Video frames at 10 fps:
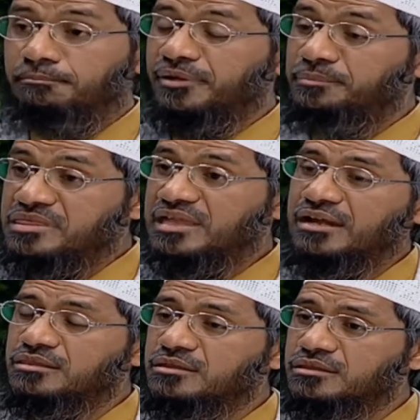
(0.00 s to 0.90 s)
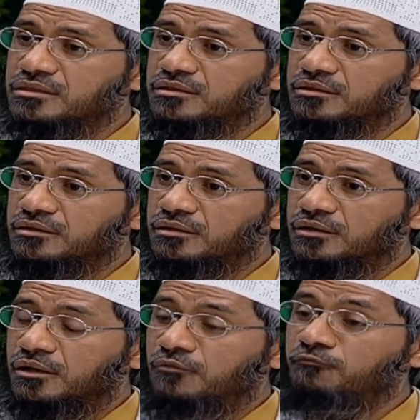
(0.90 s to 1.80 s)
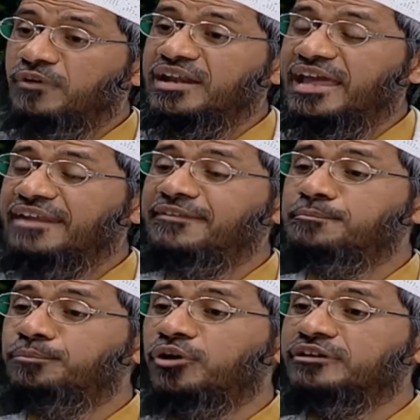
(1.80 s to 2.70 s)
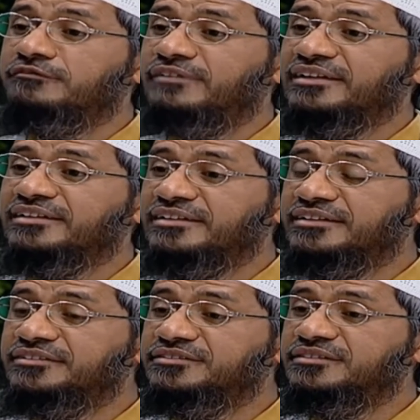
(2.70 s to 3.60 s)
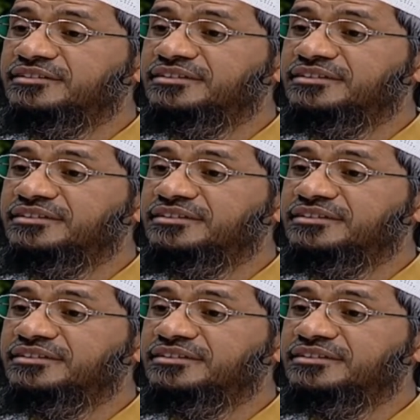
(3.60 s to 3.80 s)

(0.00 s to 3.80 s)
But besides this, one another important factor is